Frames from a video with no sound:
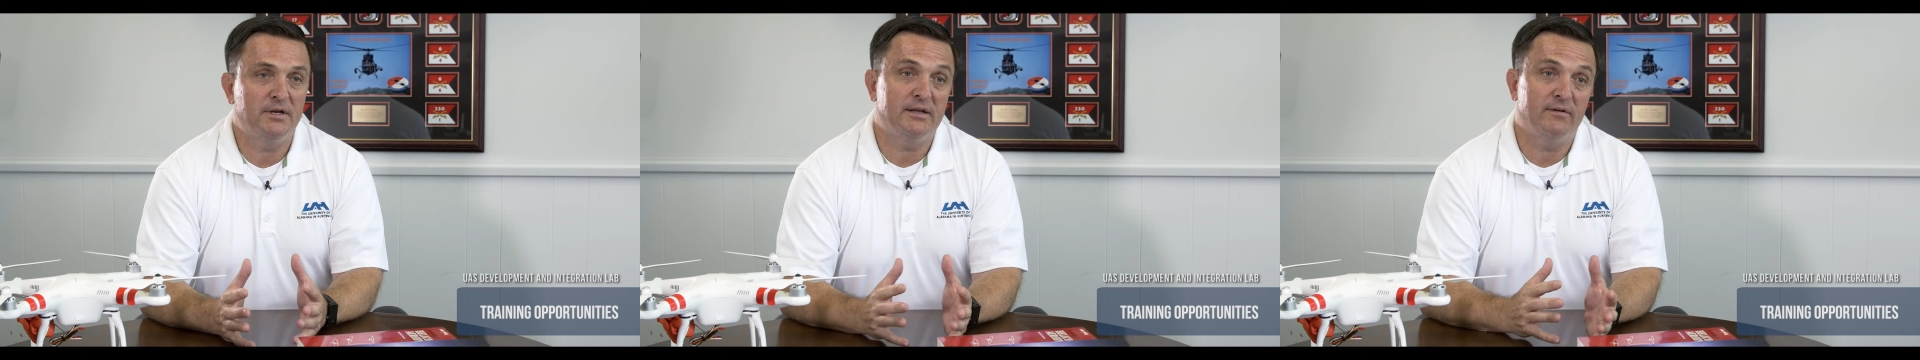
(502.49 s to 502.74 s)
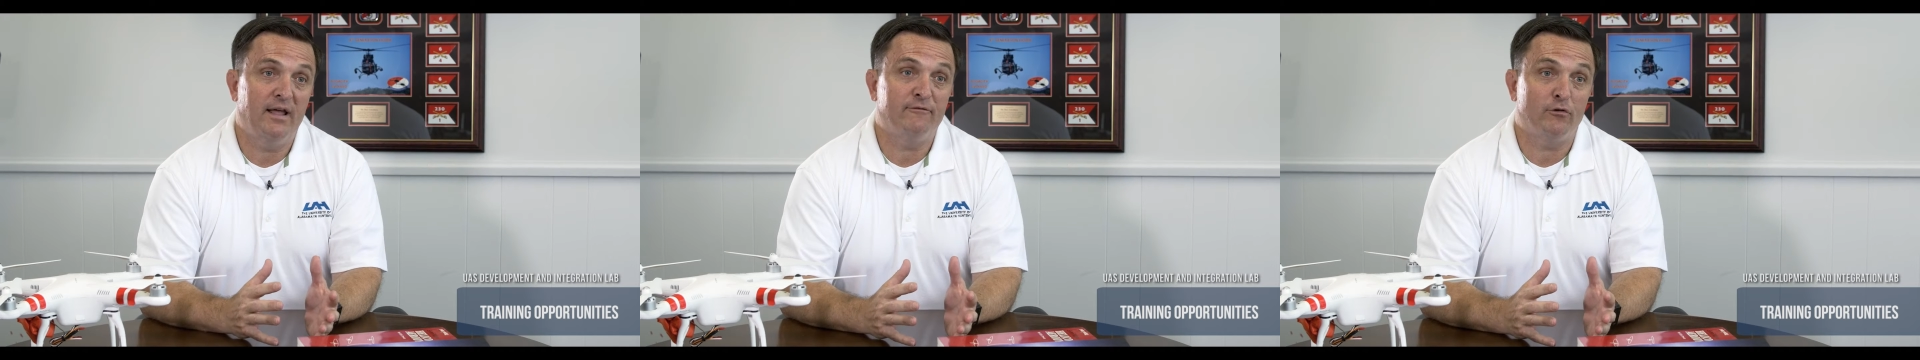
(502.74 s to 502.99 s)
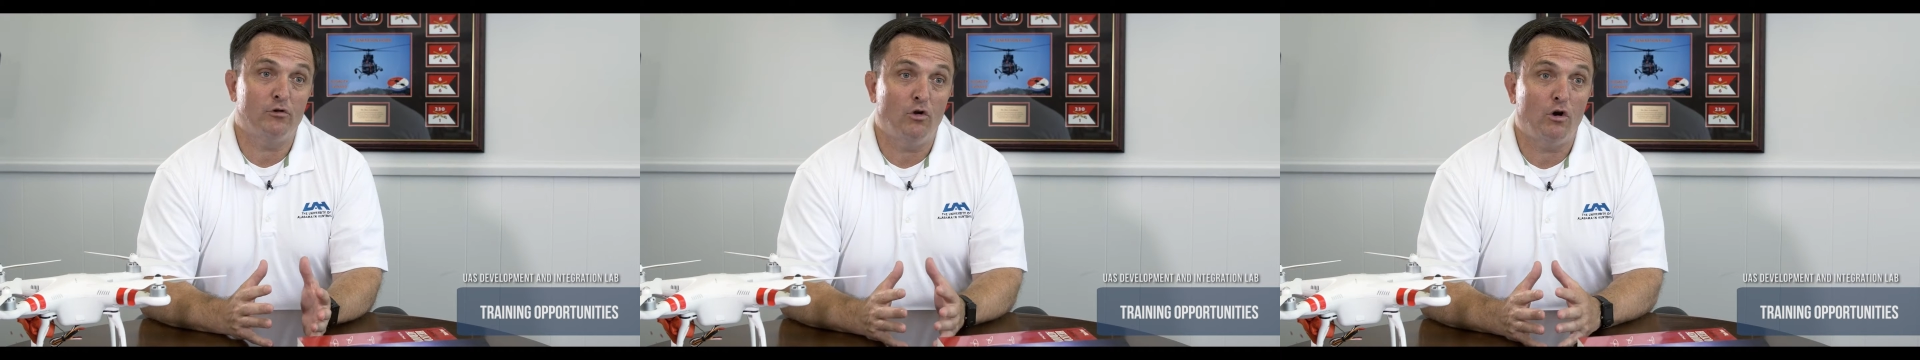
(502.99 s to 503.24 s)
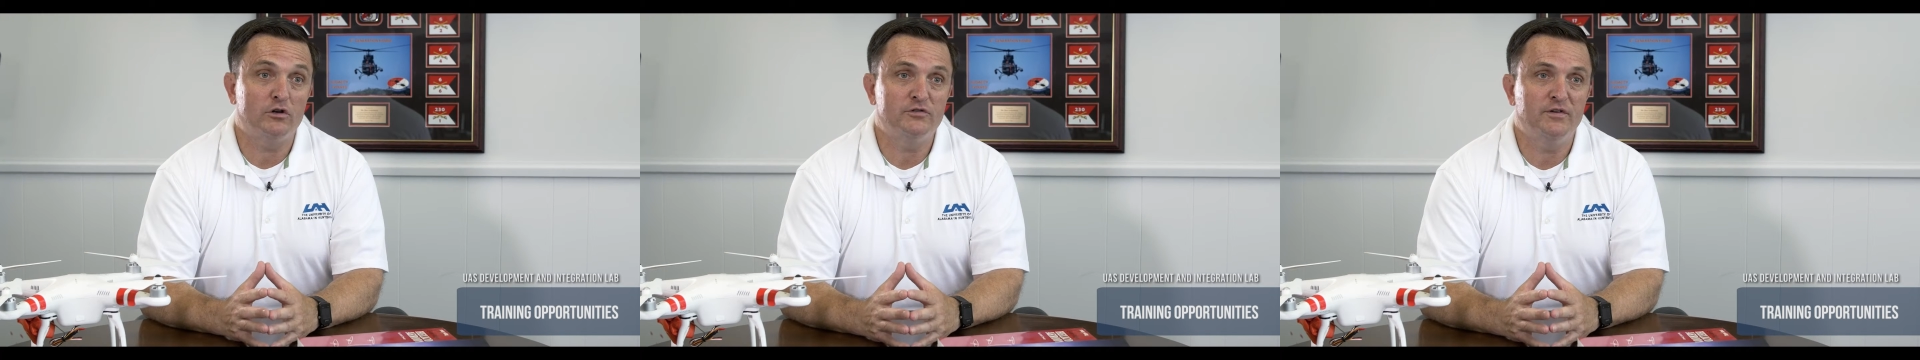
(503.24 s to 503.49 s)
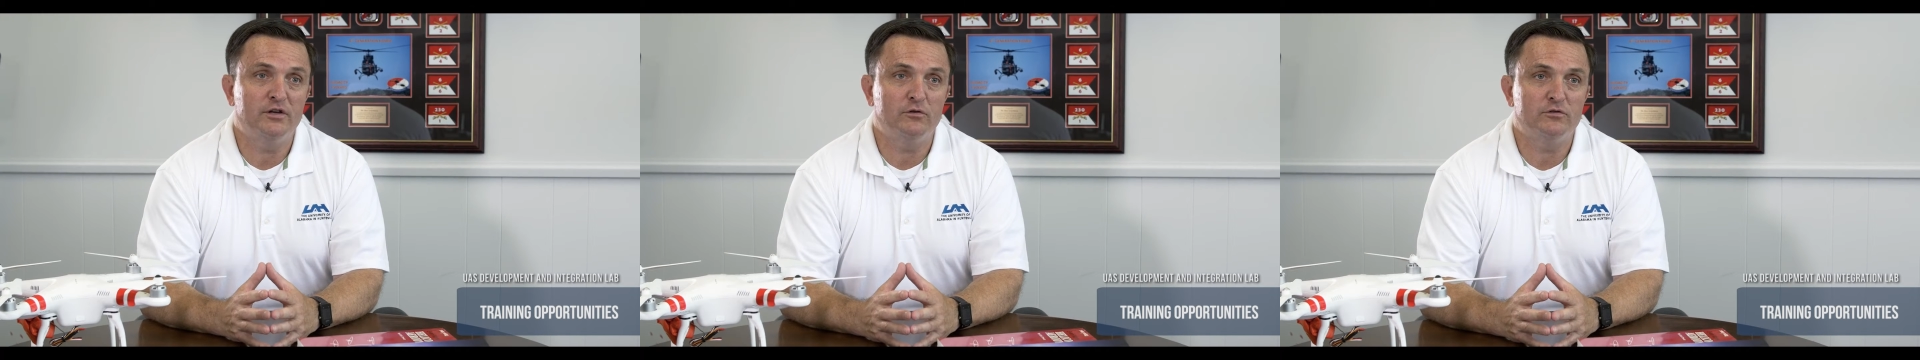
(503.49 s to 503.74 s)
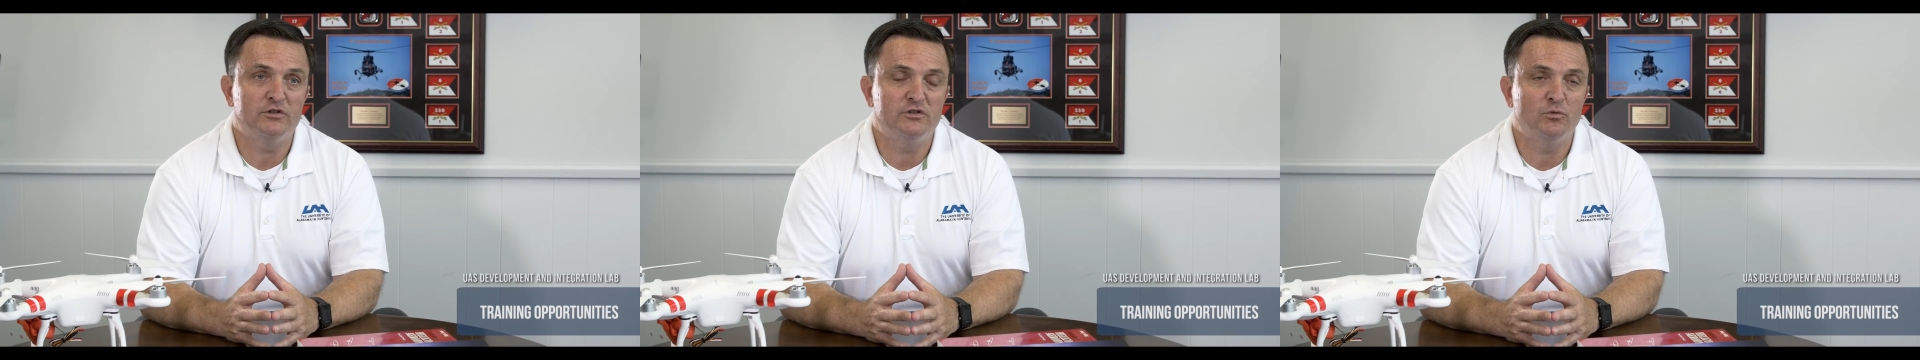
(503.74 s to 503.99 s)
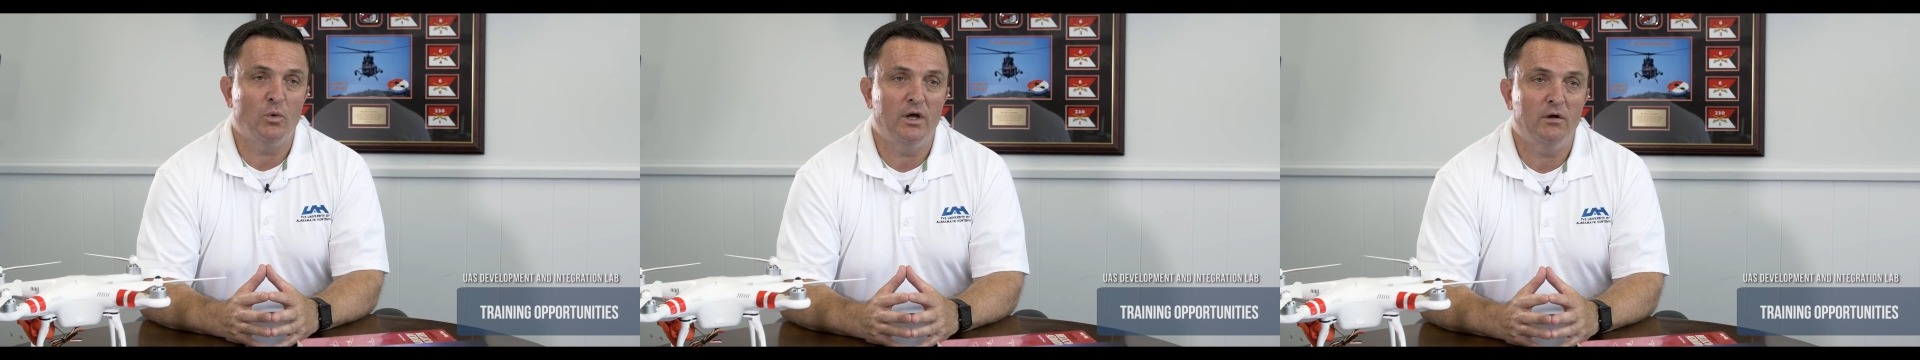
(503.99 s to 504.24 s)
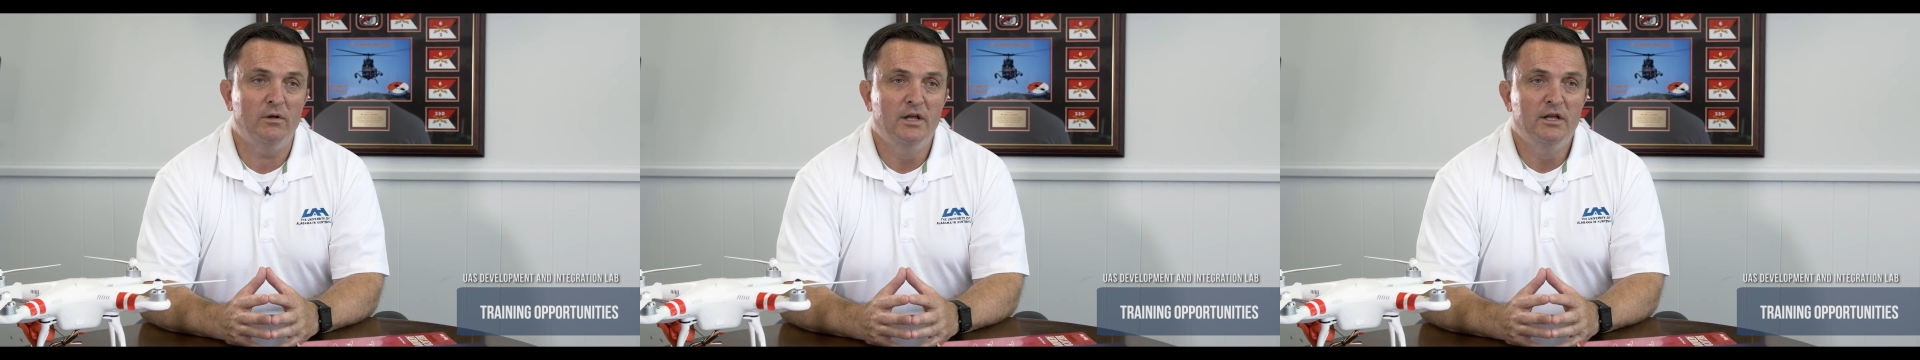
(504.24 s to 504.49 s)
but for large vehicles as
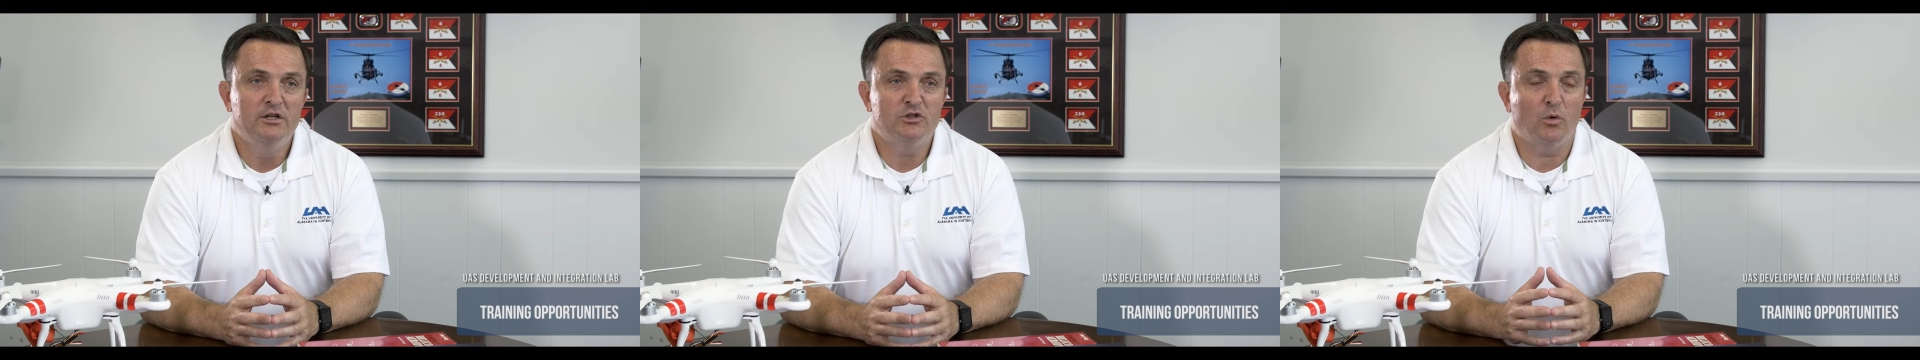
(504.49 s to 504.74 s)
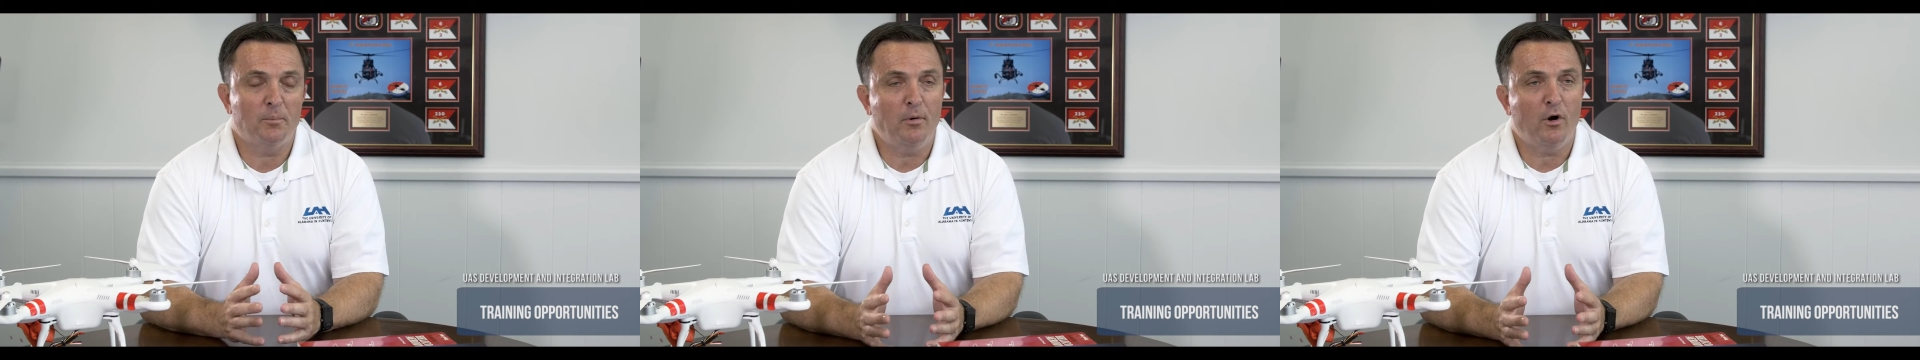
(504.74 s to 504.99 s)
well. So we're